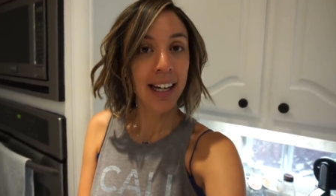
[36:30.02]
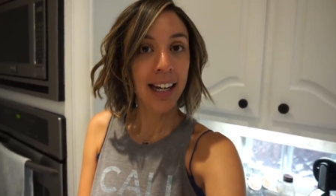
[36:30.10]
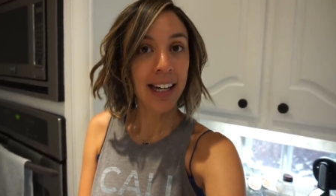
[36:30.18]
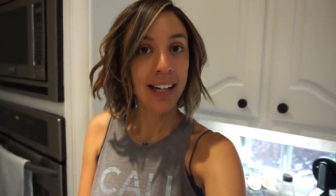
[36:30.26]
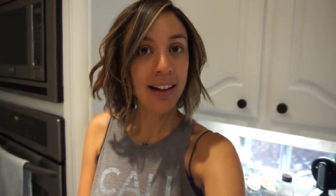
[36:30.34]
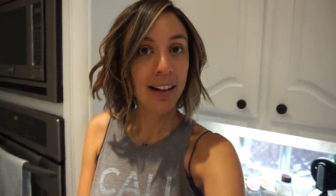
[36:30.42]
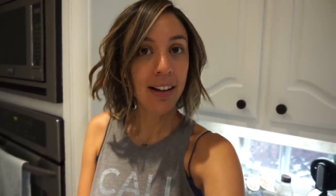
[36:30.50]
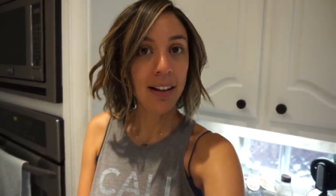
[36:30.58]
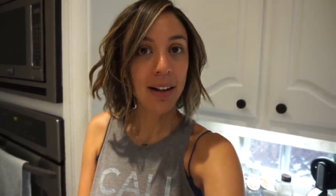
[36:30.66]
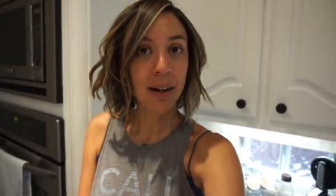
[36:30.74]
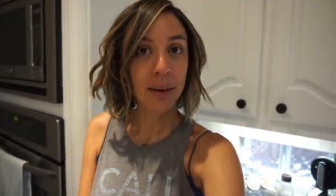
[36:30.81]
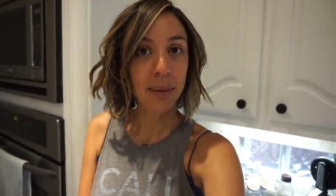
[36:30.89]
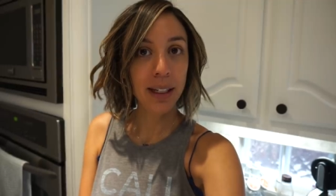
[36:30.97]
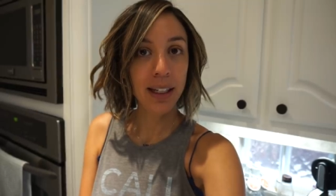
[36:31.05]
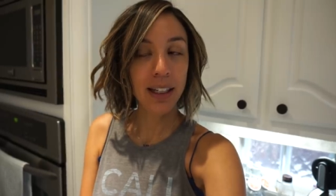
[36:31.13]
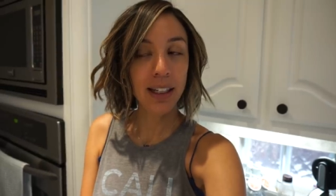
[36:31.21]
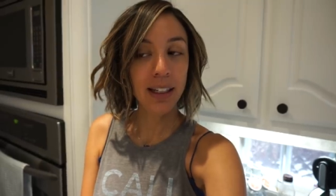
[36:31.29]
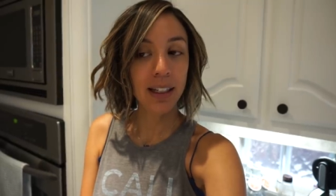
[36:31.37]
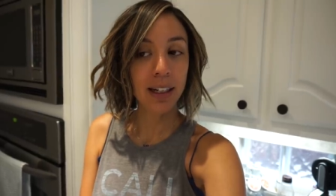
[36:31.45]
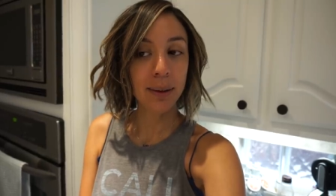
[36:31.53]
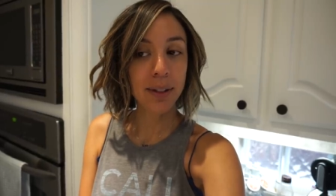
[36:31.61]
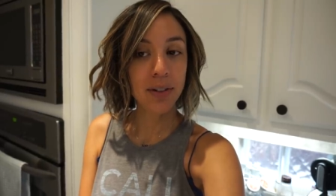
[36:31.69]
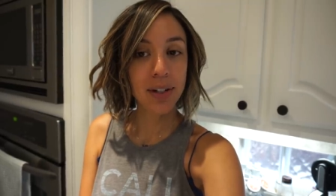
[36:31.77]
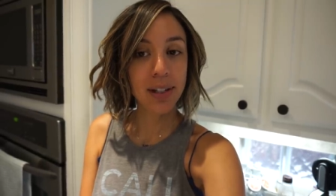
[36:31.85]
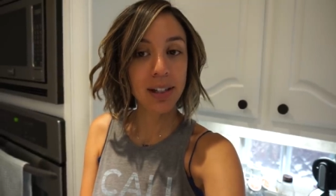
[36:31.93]
hey y'all, are we, are
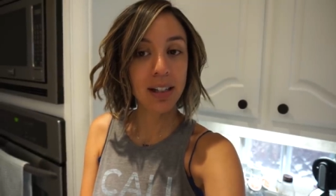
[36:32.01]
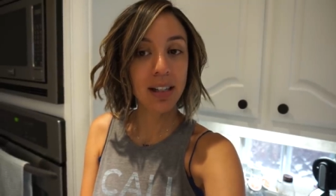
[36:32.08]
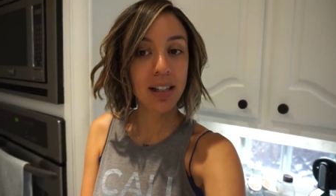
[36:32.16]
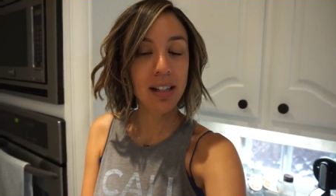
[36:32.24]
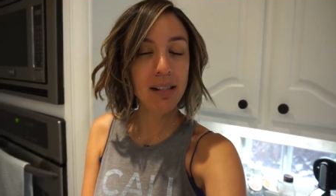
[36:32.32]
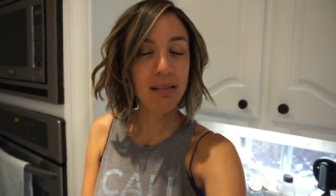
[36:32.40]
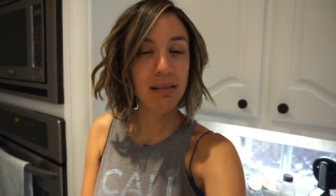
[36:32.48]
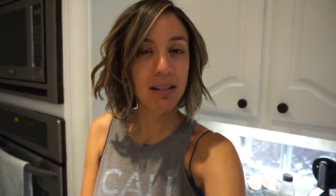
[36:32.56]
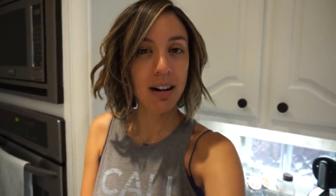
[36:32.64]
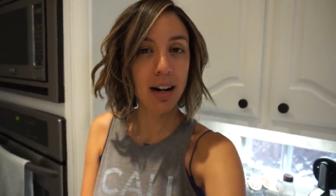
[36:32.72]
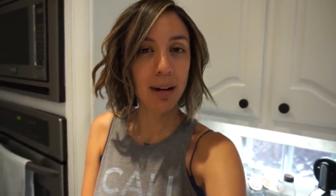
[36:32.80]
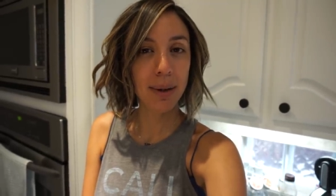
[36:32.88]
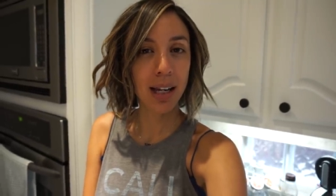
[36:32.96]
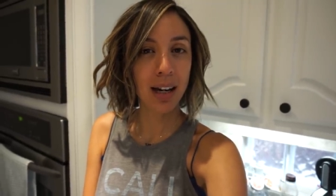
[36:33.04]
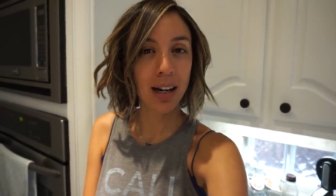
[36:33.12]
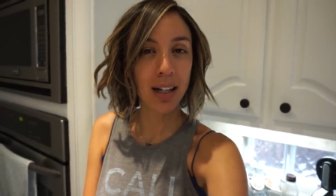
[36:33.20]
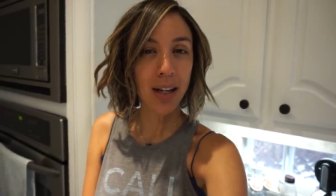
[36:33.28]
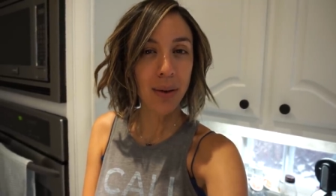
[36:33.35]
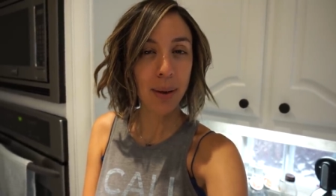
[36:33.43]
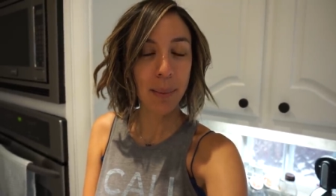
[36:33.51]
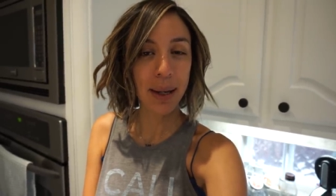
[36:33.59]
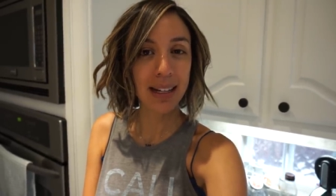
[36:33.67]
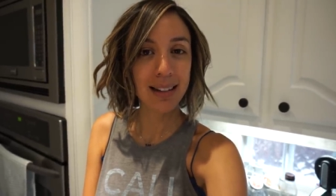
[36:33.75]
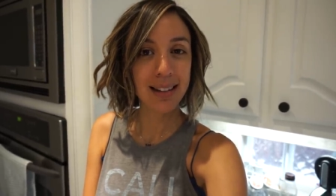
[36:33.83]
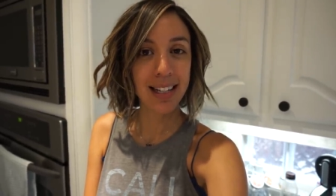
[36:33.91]
we dressing cute or are we gonna yoga
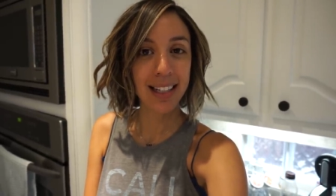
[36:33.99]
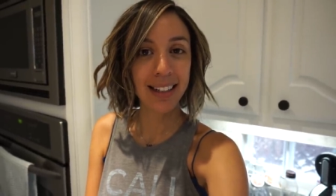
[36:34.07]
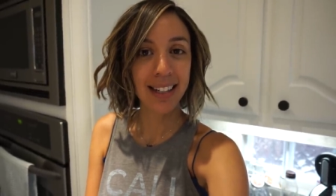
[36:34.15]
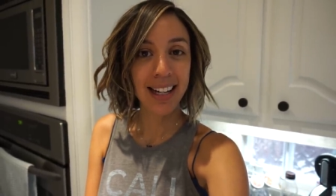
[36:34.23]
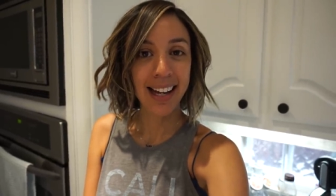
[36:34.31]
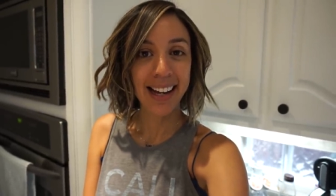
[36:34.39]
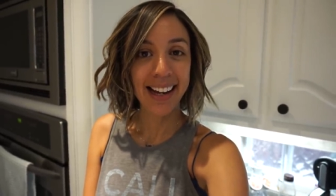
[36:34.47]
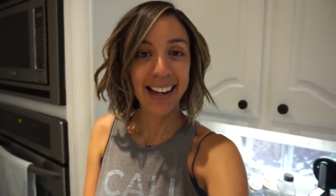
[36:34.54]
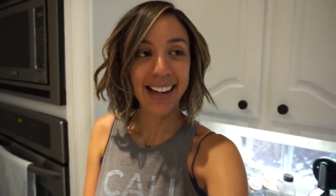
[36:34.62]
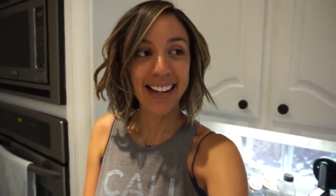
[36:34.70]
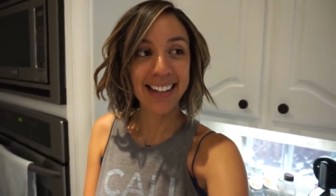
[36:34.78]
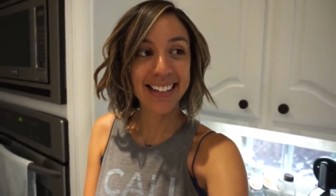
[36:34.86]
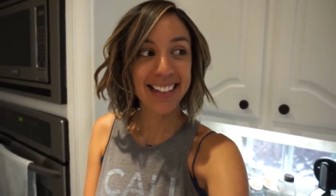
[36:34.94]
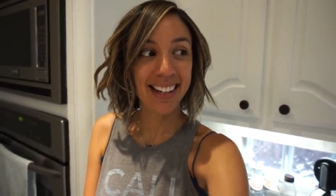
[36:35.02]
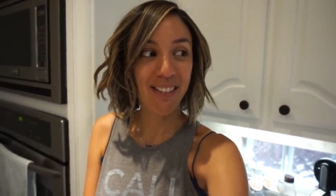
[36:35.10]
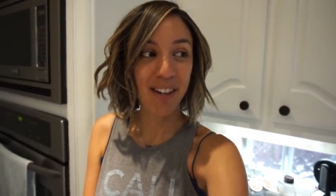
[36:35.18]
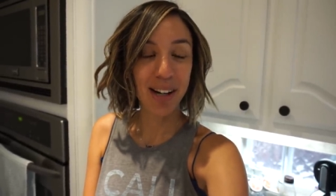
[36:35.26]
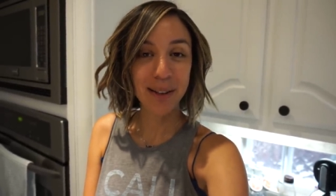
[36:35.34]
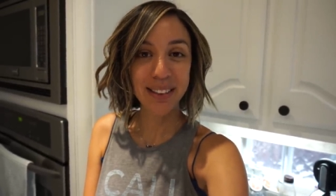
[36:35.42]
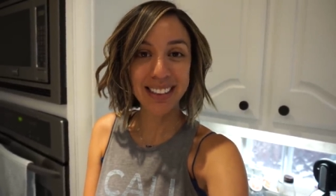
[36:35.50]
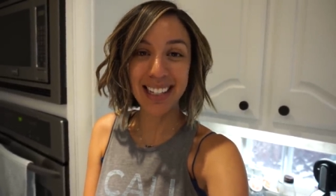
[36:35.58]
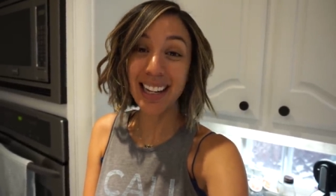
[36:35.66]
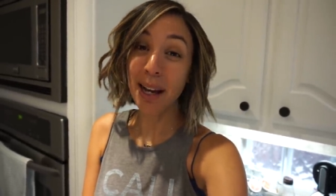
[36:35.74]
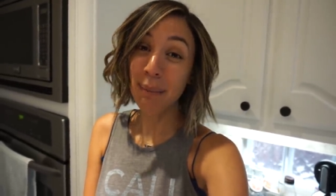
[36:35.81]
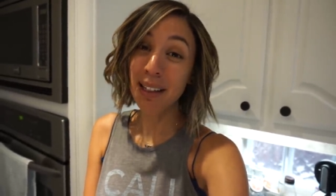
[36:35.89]
pants it? And, uh, but I was
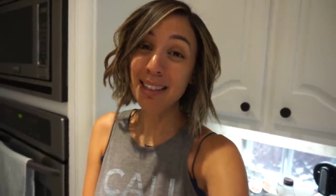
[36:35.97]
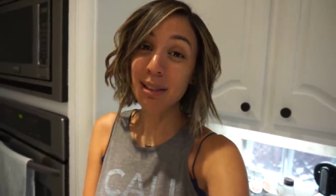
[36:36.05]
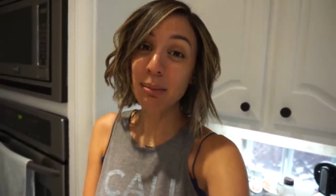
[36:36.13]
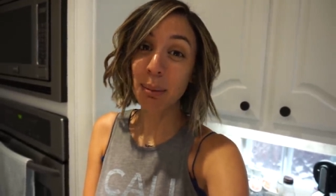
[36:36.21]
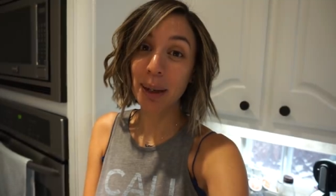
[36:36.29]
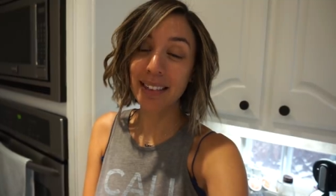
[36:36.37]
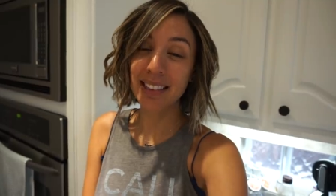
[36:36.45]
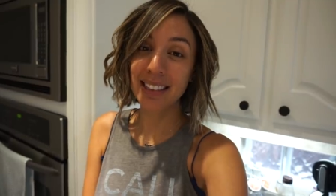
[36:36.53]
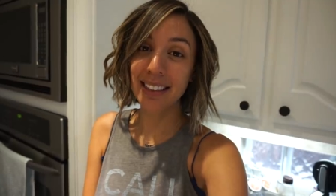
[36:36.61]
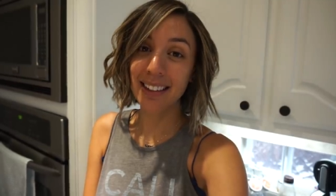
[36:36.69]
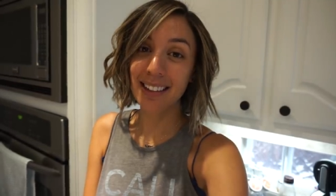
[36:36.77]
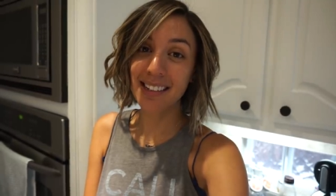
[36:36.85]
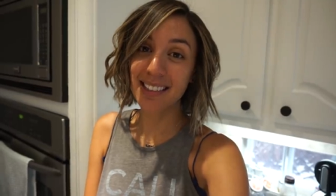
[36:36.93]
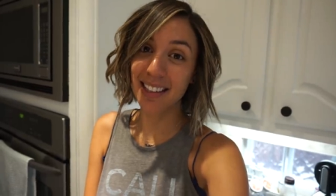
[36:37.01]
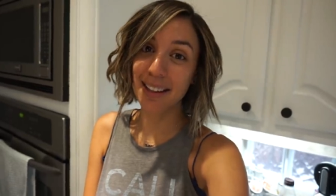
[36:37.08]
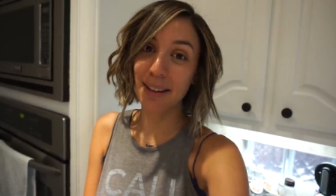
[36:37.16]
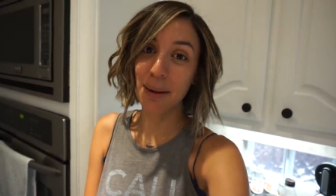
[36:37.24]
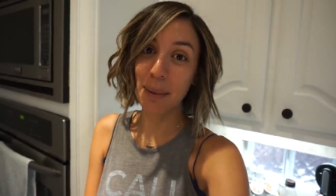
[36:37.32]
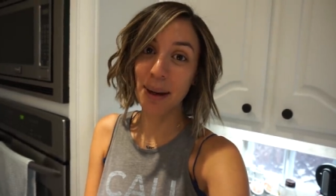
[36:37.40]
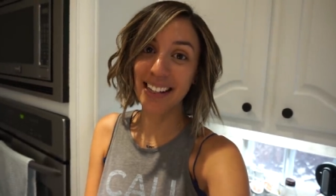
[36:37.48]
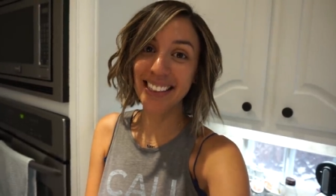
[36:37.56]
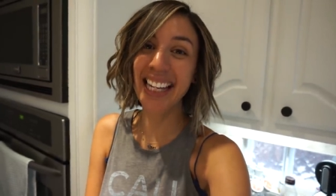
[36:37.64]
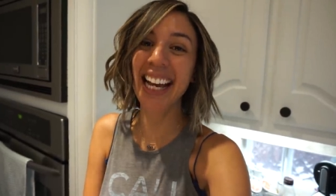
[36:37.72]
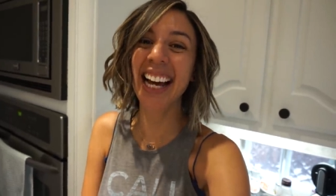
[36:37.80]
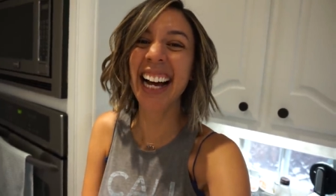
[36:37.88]
like, I'm gonna use my pregnancy card and say yoga
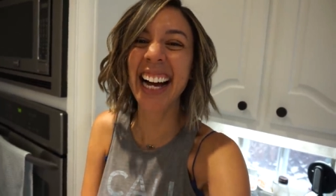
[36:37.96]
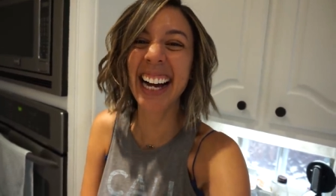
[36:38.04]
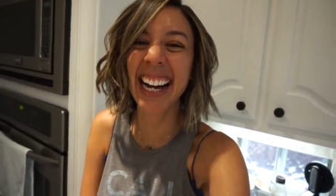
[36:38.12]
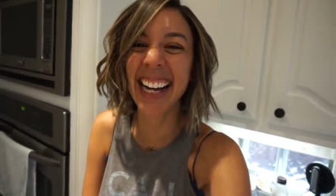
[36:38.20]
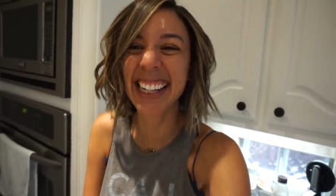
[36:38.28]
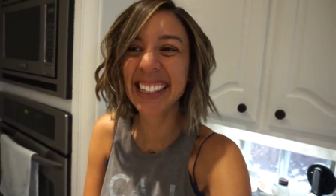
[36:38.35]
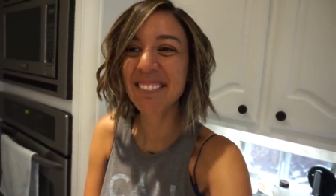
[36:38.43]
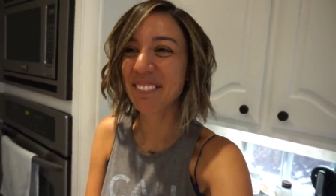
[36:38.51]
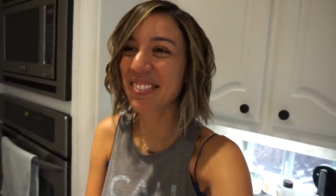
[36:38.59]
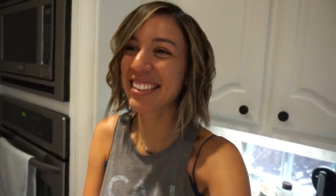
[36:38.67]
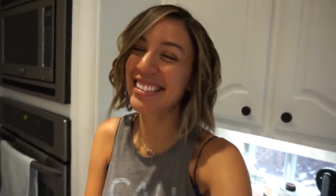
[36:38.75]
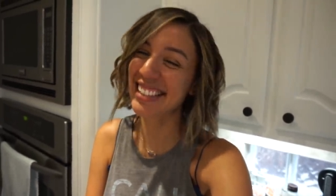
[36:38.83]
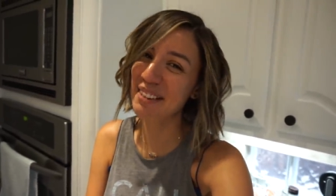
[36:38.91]
pants. It's